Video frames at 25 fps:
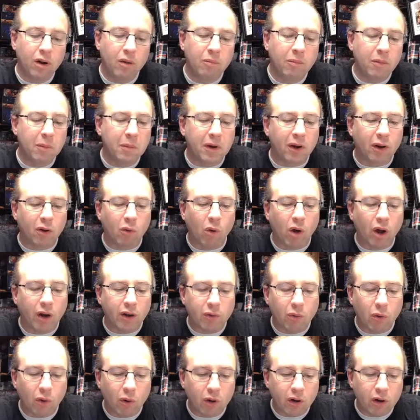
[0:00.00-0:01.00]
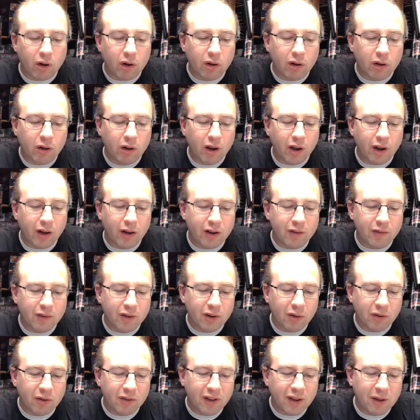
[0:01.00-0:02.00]
maybe a quad quarter? I don't even
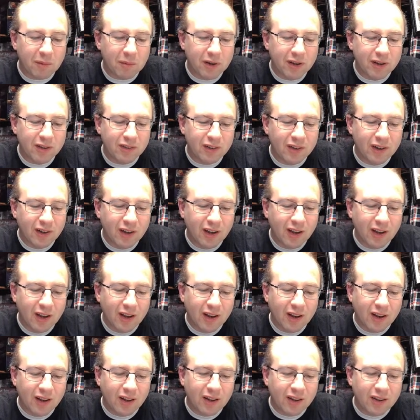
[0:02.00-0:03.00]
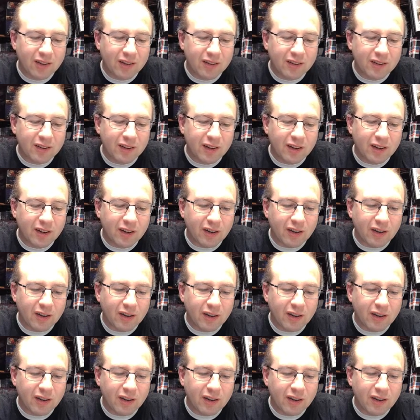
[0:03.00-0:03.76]
know what that means. Let's see here.